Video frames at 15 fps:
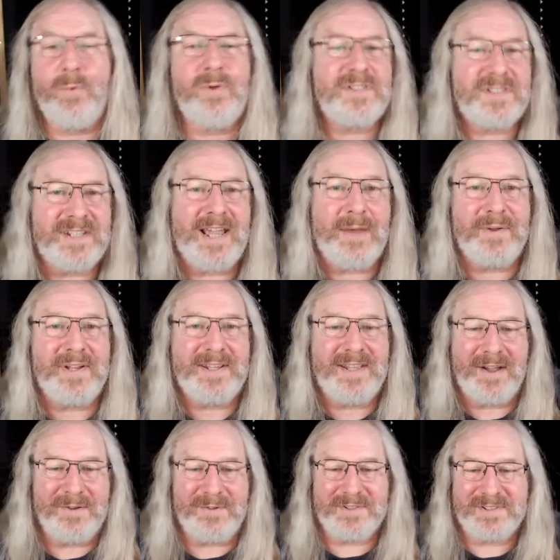We'll see how it
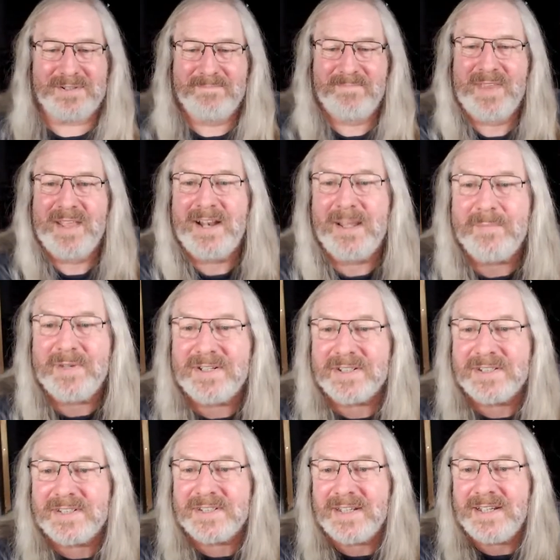goes. Let me
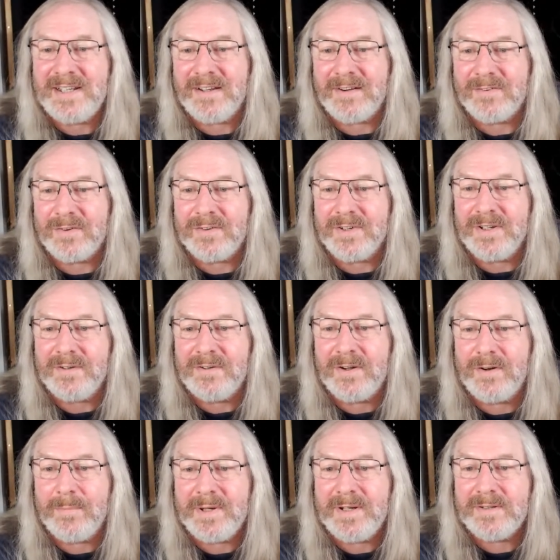just see. I've got new
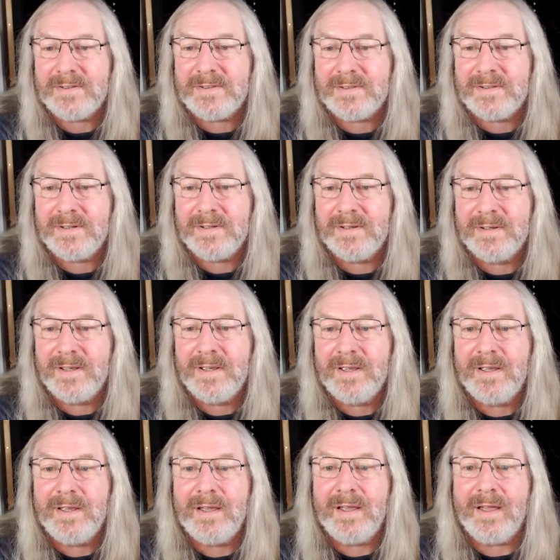comments.
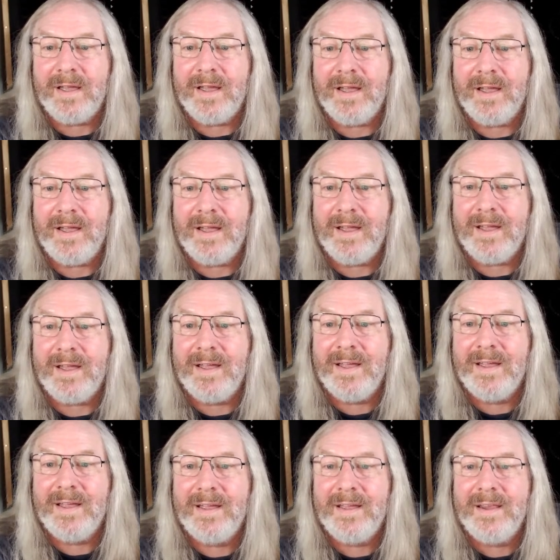There
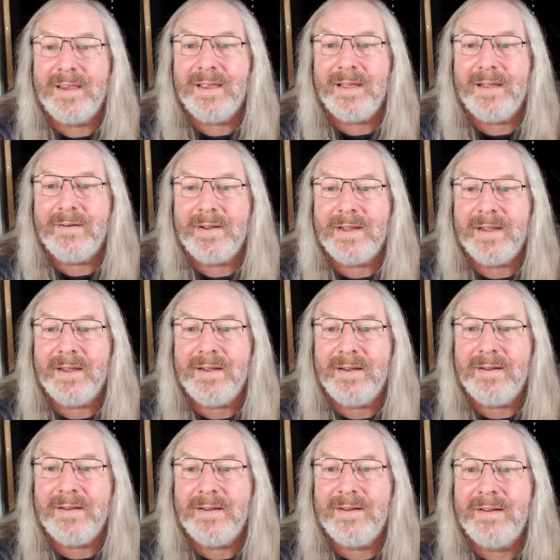we
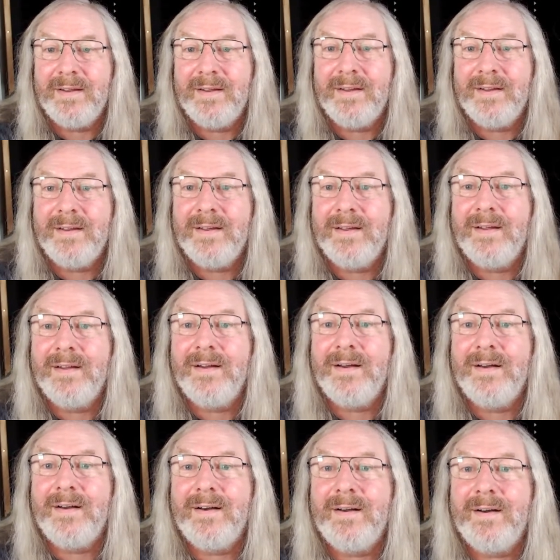go.
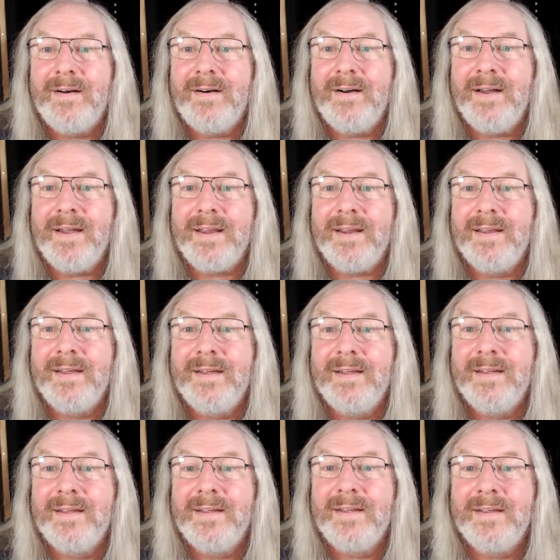All right.
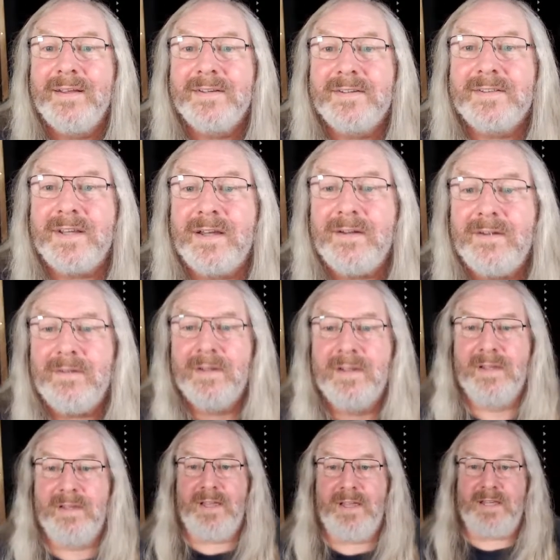So
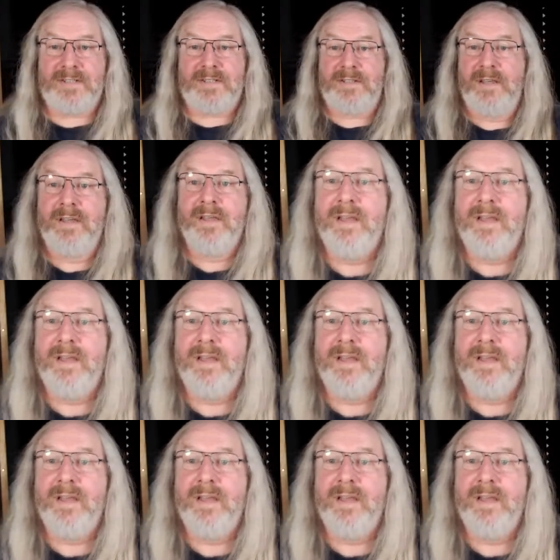yes.